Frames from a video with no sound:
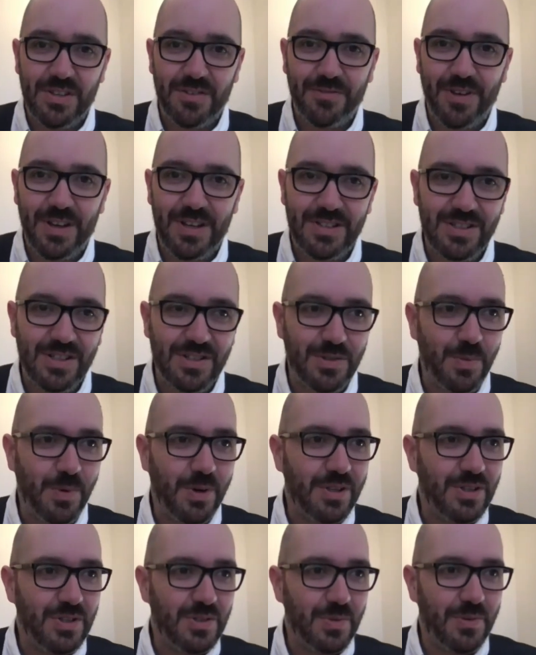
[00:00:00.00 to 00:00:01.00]
the Faceless
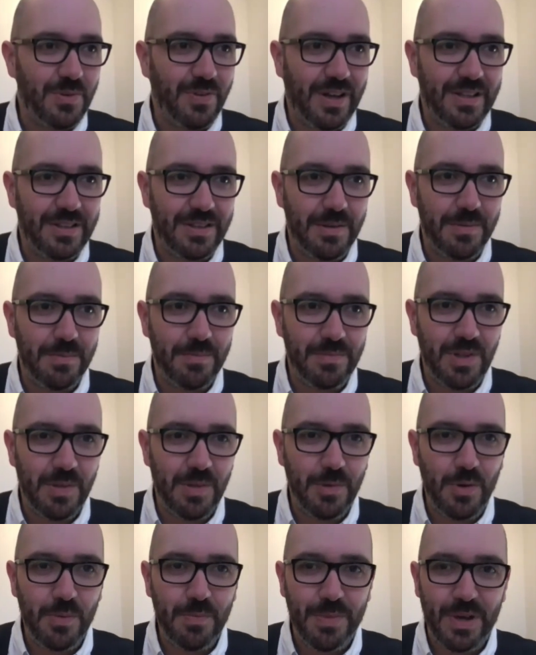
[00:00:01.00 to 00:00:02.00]
Ones, we've had the
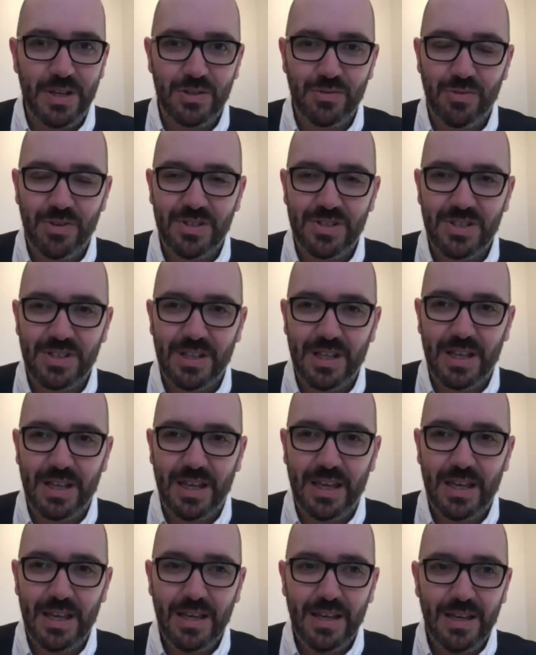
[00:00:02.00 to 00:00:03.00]
Moon Base
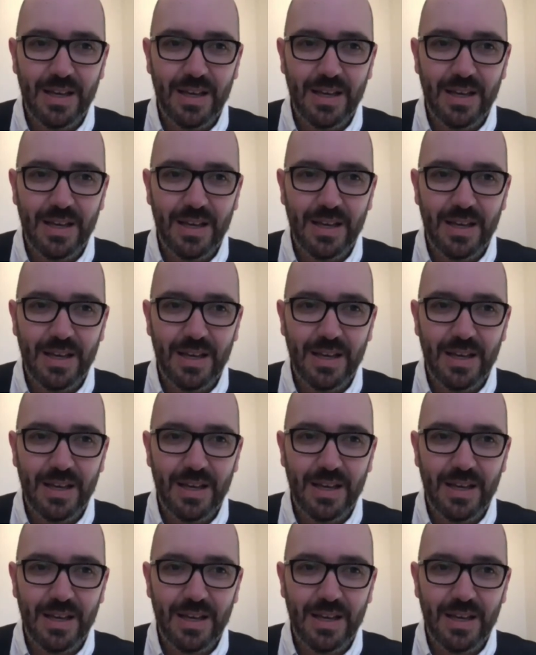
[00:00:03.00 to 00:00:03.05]
recently,